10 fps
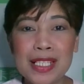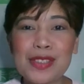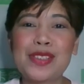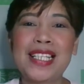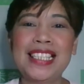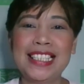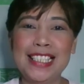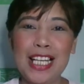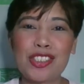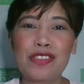already a
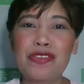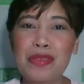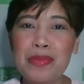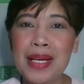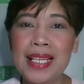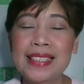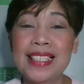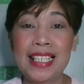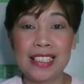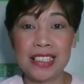deduction from my
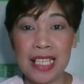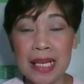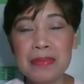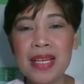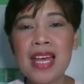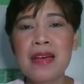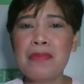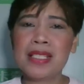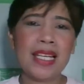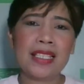salary tab.
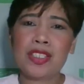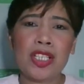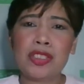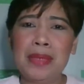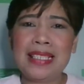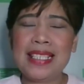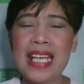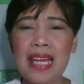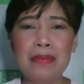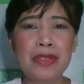But I talked to my
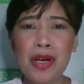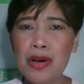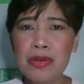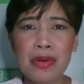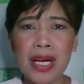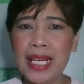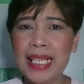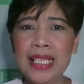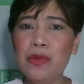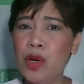TM. No,
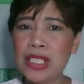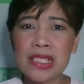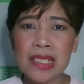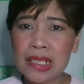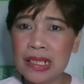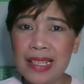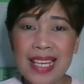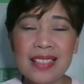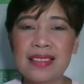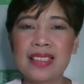I was not
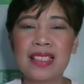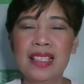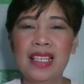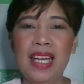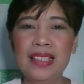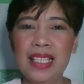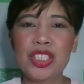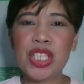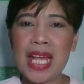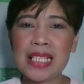late. And then
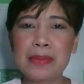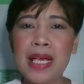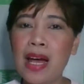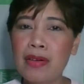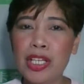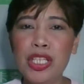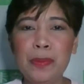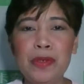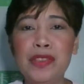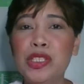she asked me, how can you
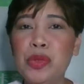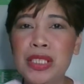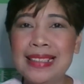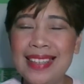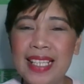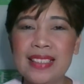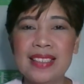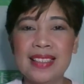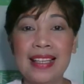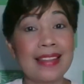prove that you were not late?
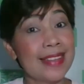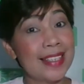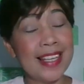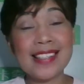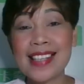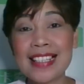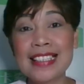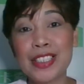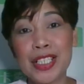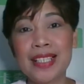Then I sent
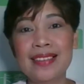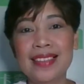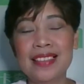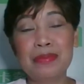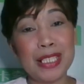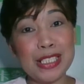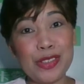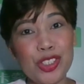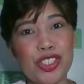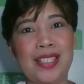her my
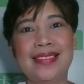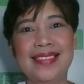screenshot.